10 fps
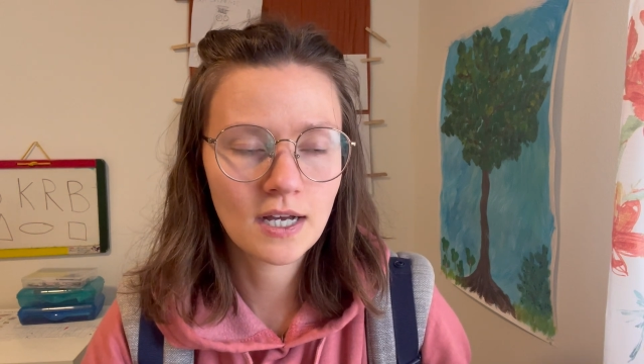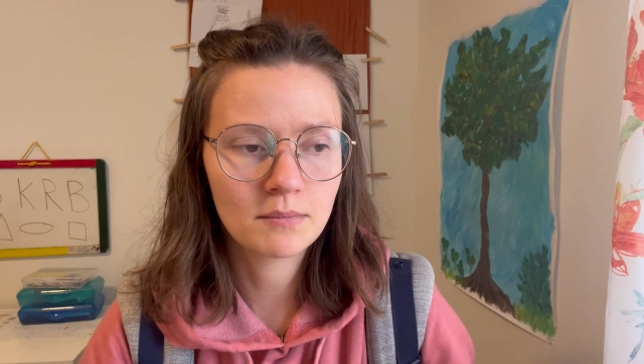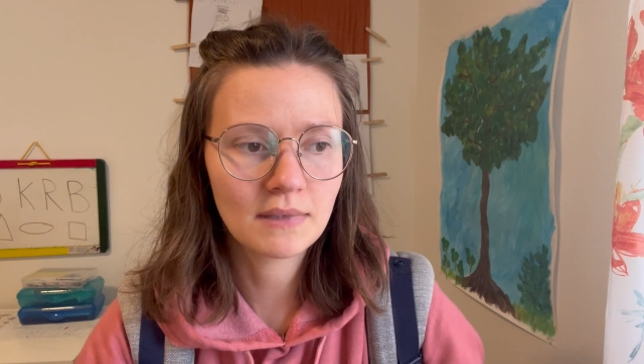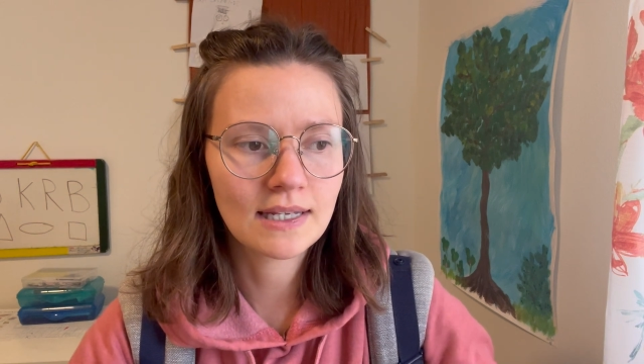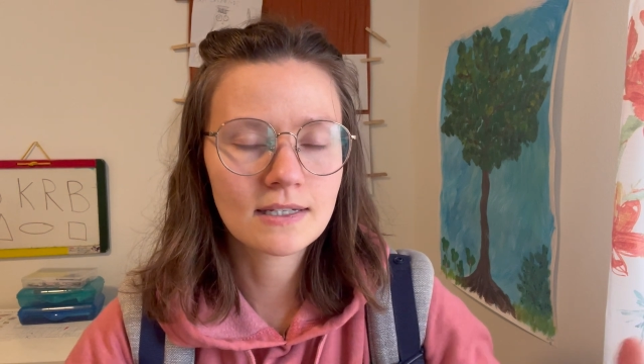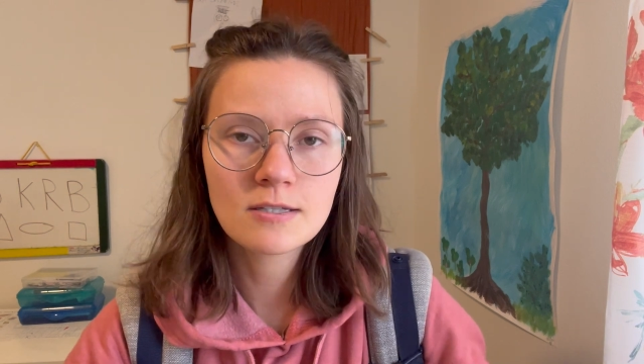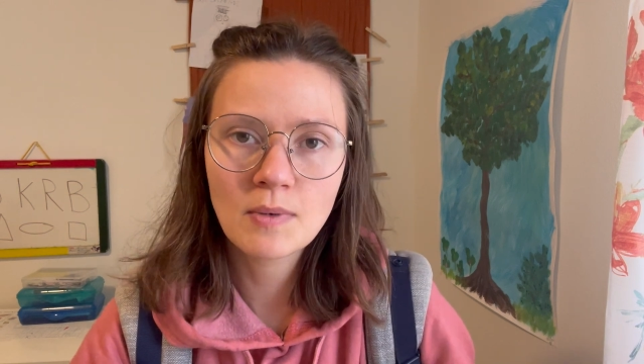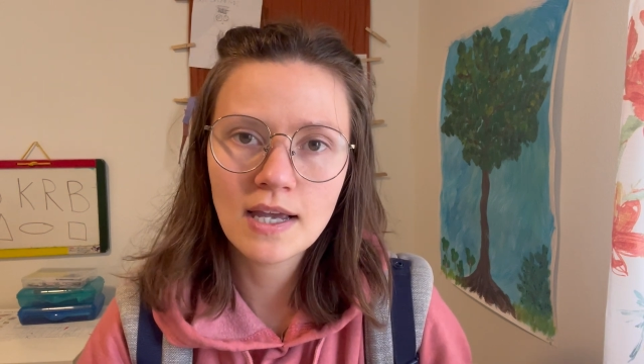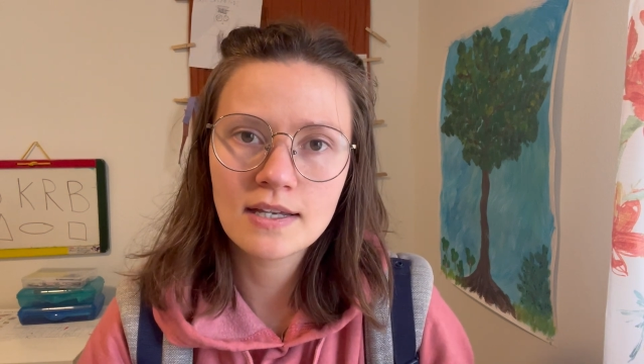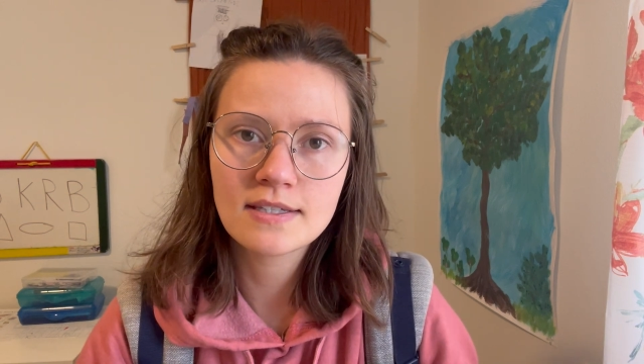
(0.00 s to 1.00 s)
like
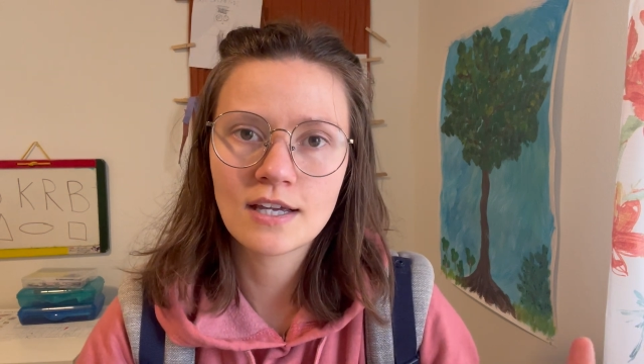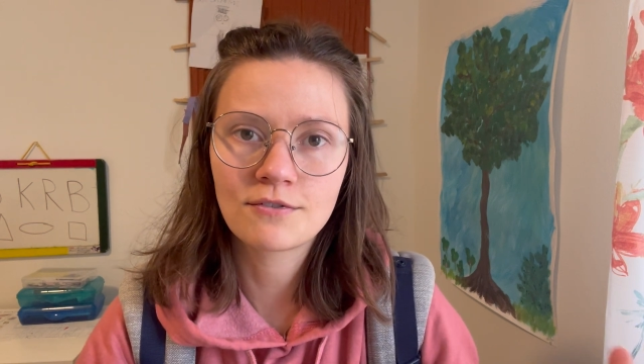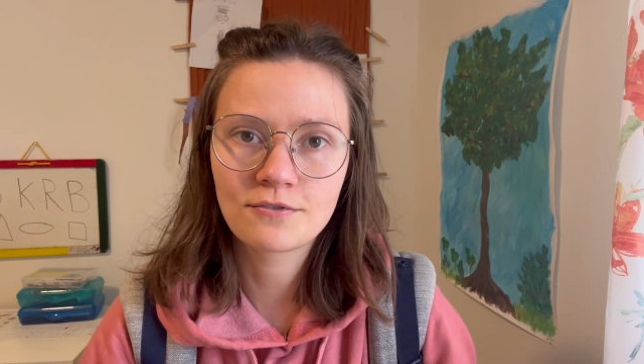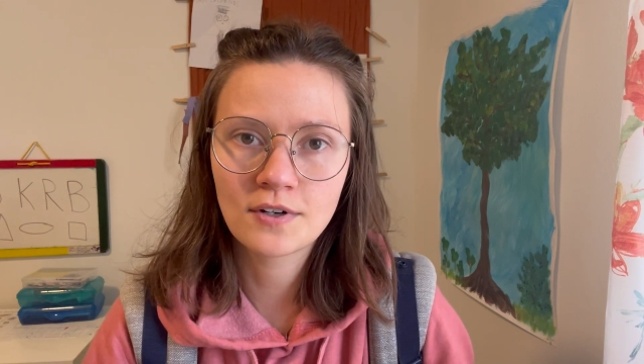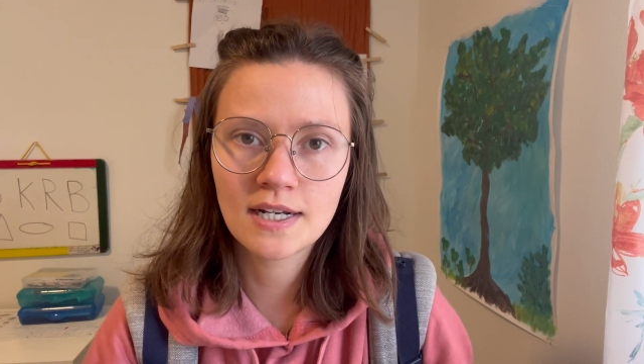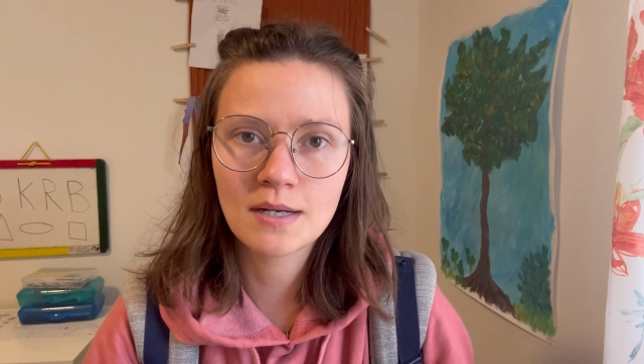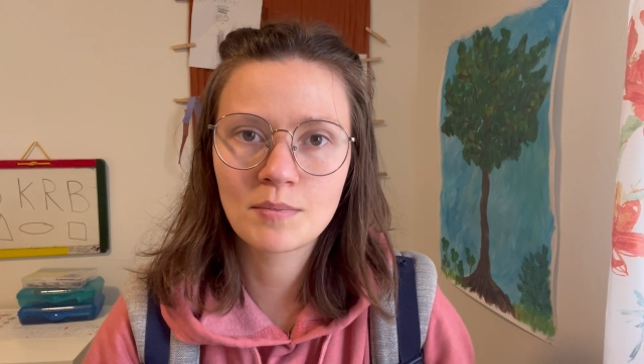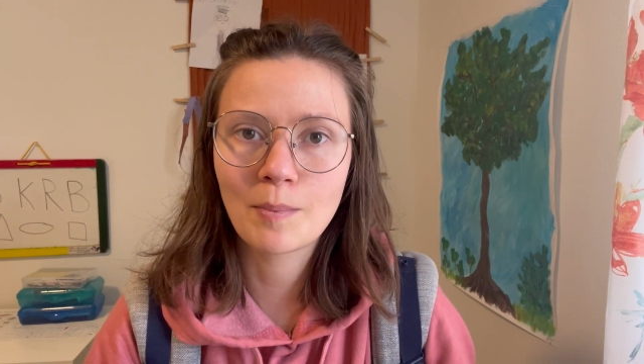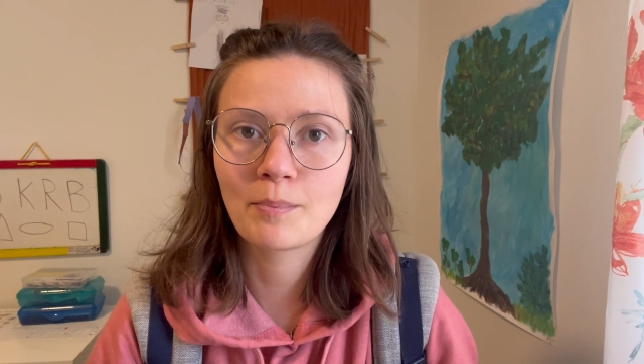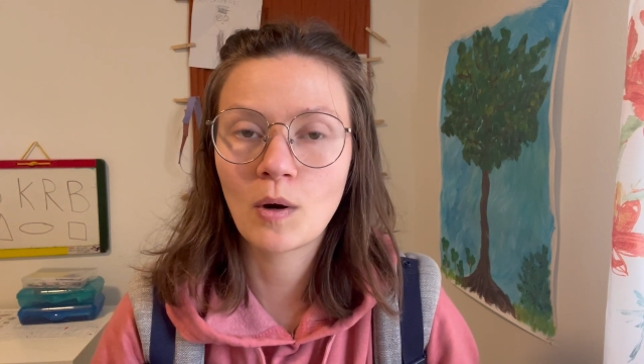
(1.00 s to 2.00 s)
space and
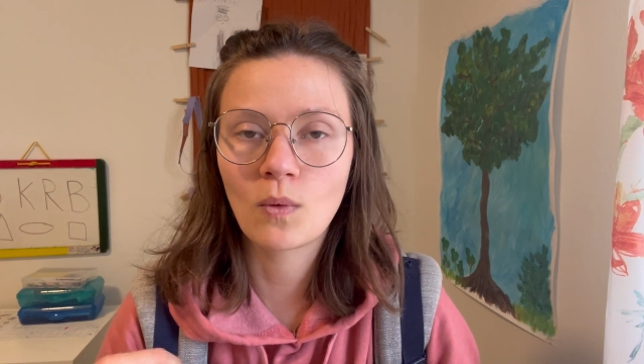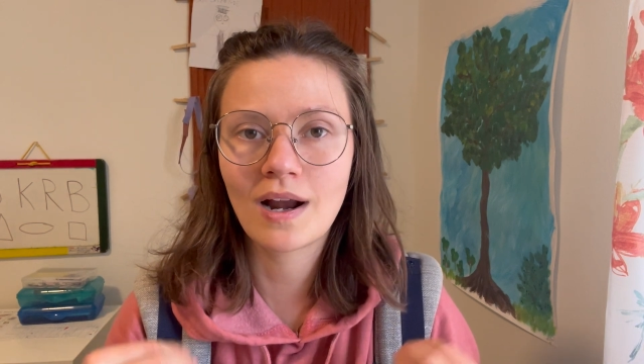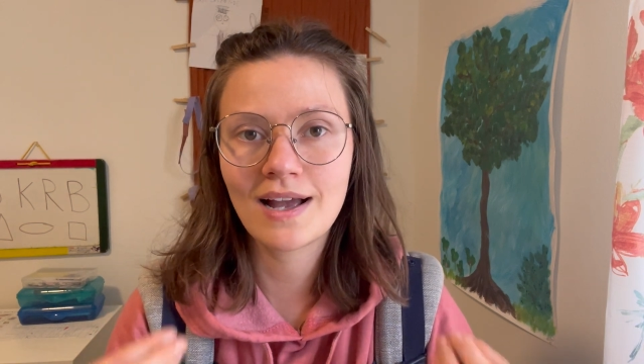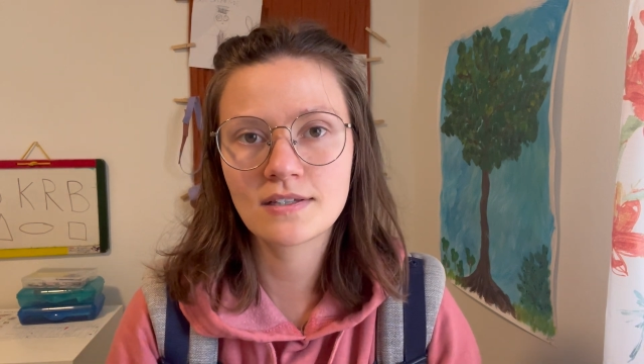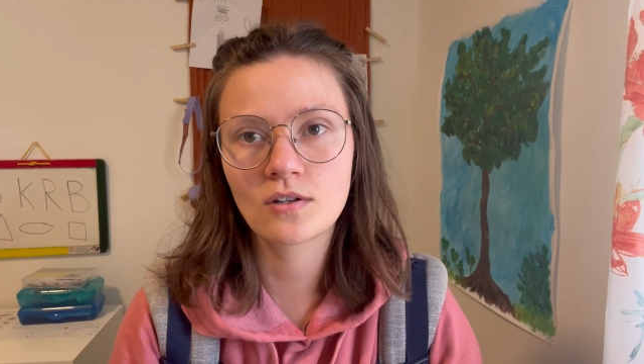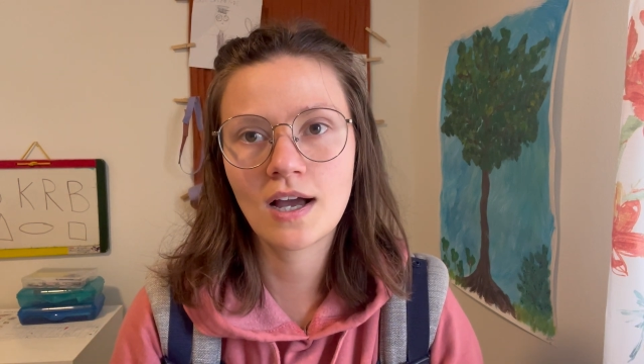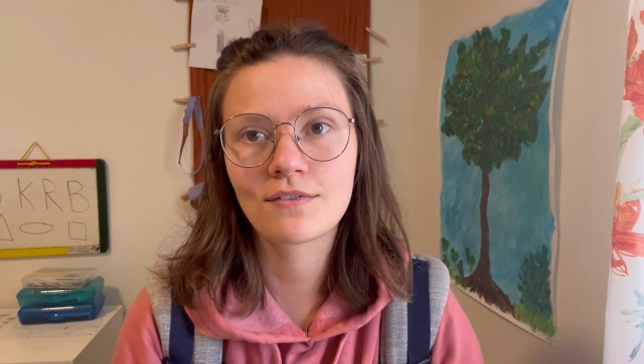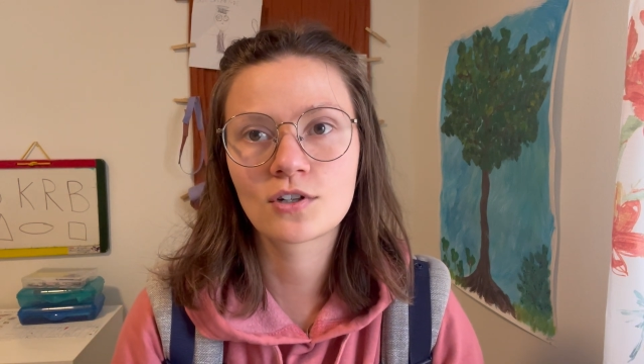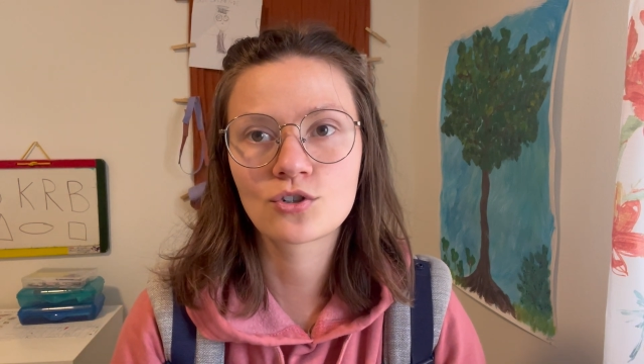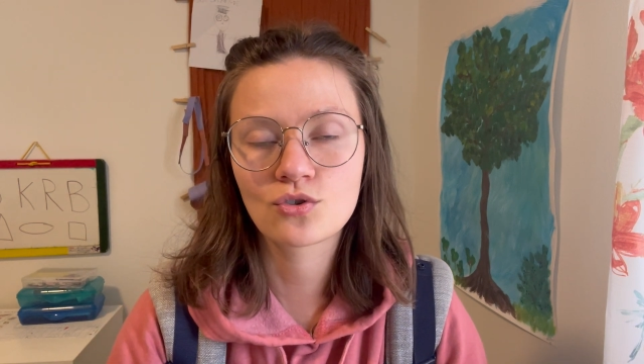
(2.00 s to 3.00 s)
freedom, but where I still have
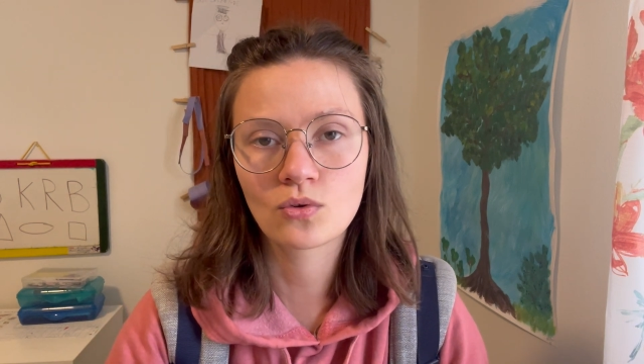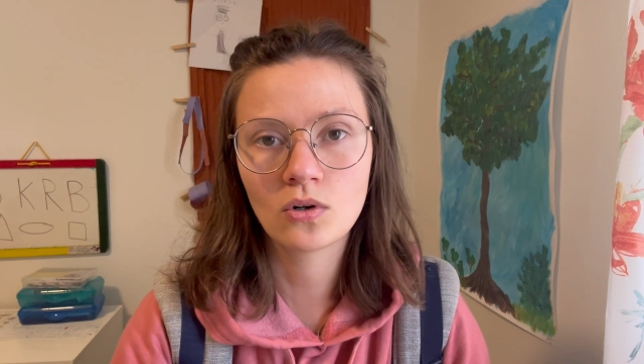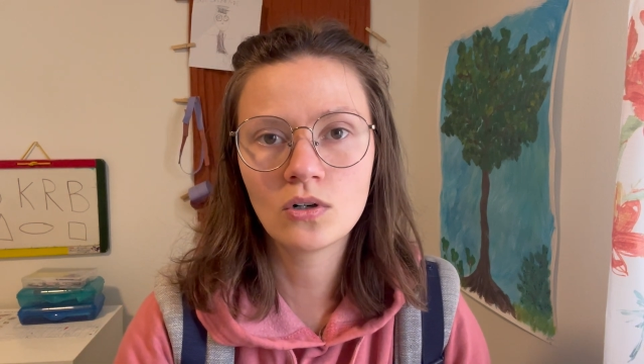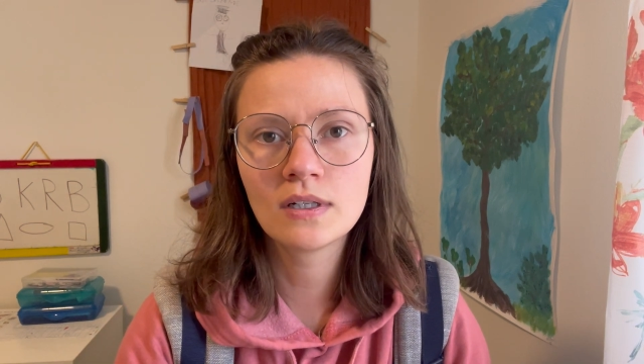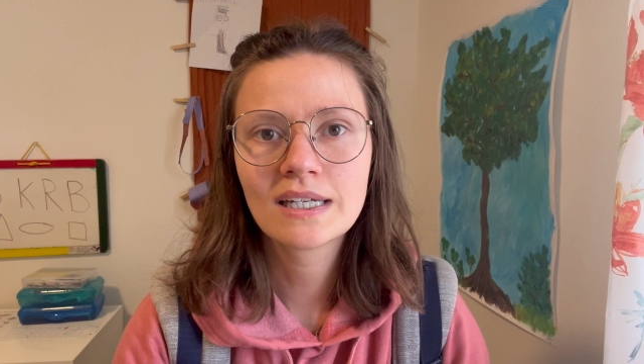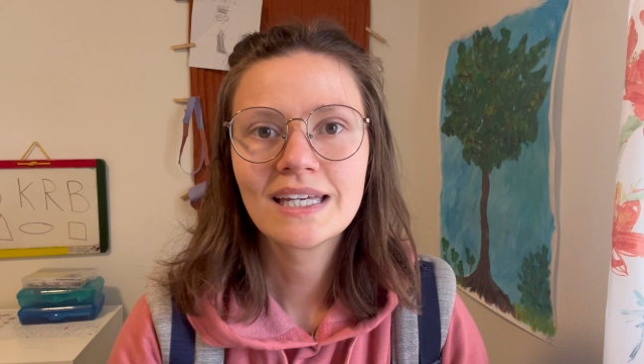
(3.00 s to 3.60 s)
control,